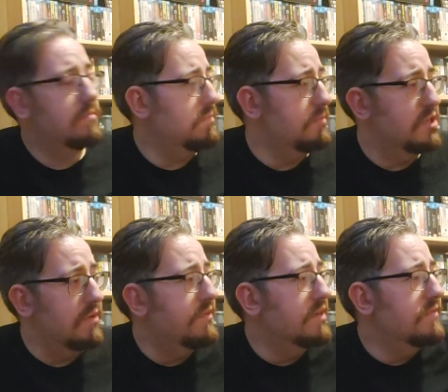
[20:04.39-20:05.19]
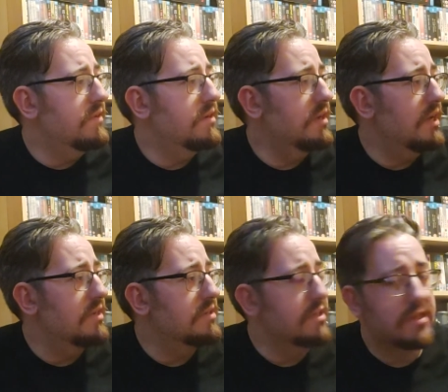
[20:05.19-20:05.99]
Michelle Pfeiffer
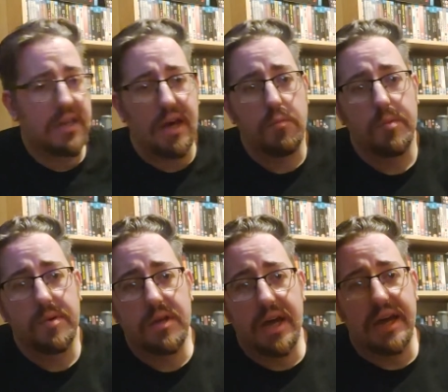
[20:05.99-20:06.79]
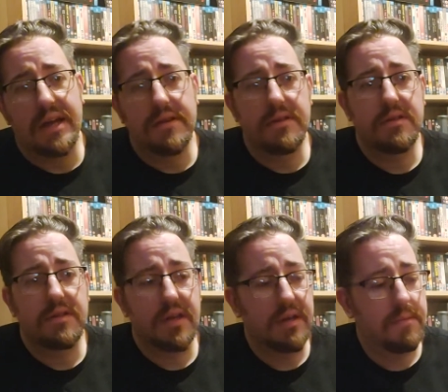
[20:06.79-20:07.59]
as Catwoman, and
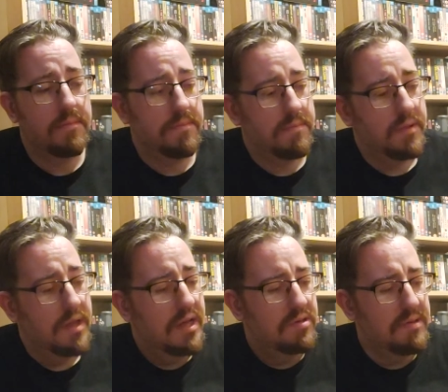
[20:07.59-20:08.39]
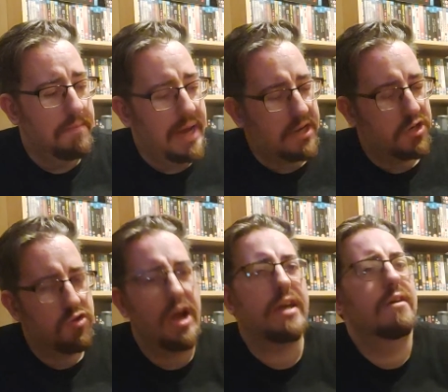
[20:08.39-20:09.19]
is it Max
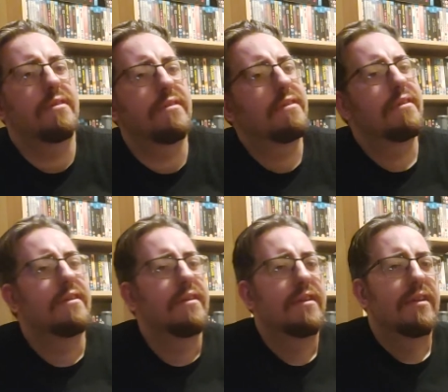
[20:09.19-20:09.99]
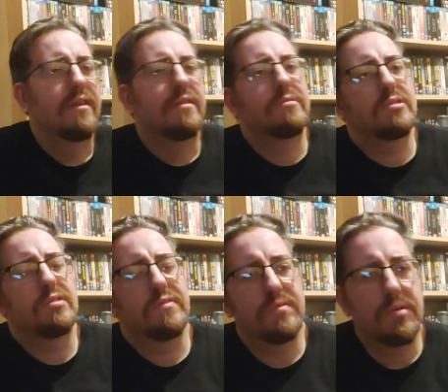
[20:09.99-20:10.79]
Schreck? It was
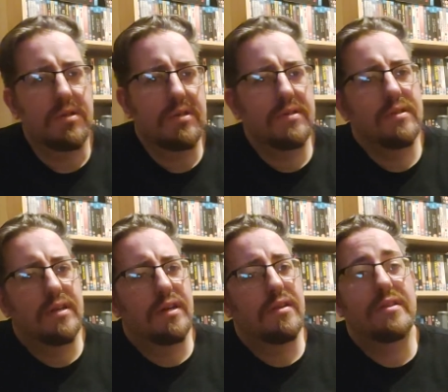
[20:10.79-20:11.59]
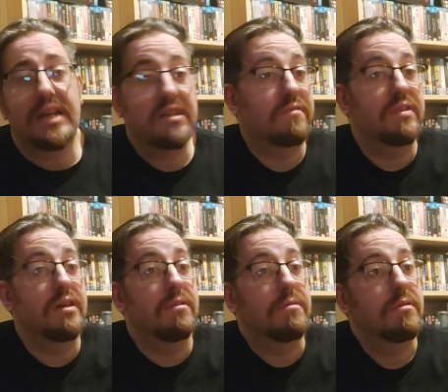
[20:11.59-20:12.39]
Christopher Walken and Danny
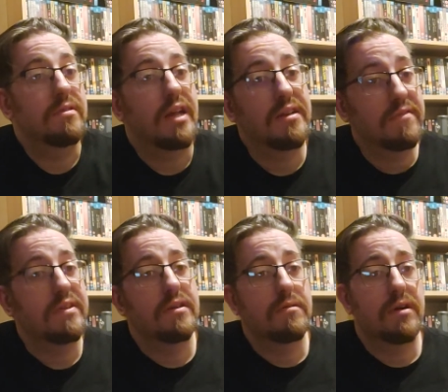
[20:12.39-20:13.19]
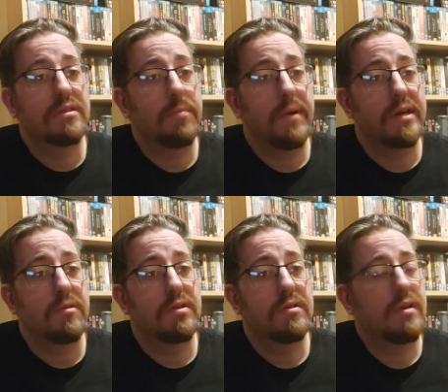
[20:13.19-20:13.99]
DeVito. Danny DeVito as the
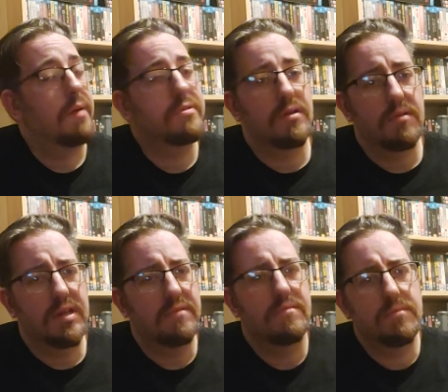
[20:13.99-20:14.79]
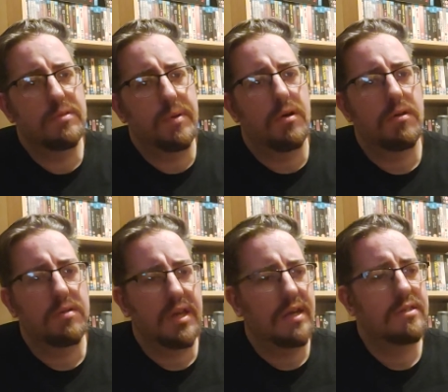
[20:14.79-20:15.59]
Penguin, absolutely spot on
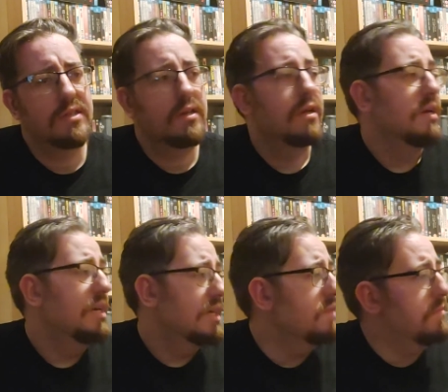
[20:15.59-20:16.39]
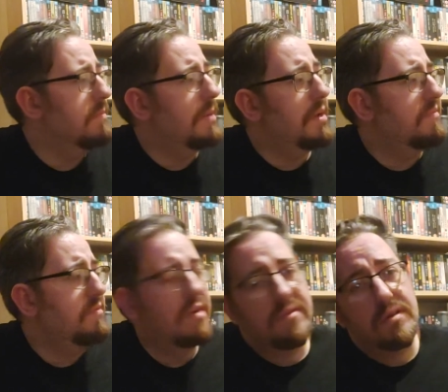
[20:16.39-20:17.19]
casting. Even Batman
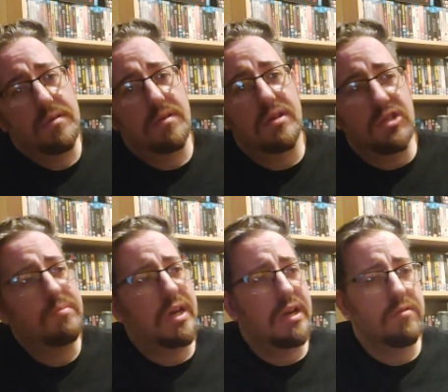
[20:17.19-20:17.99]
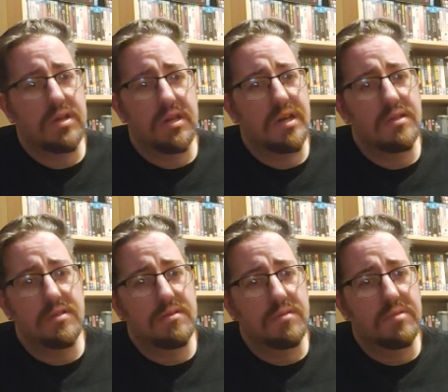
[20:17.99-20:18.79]
Forever, like Jim Carrey
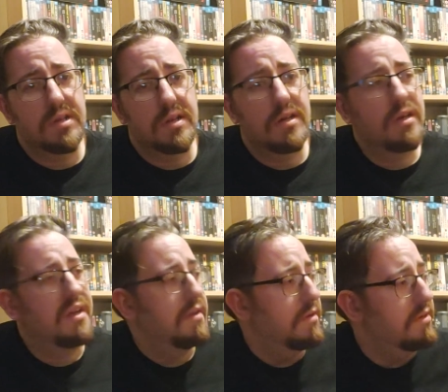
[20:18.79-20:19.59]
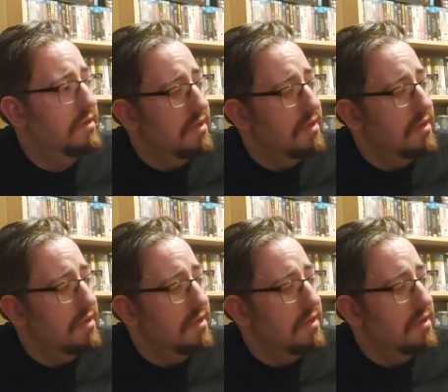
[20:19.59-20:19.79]
as the Riddler and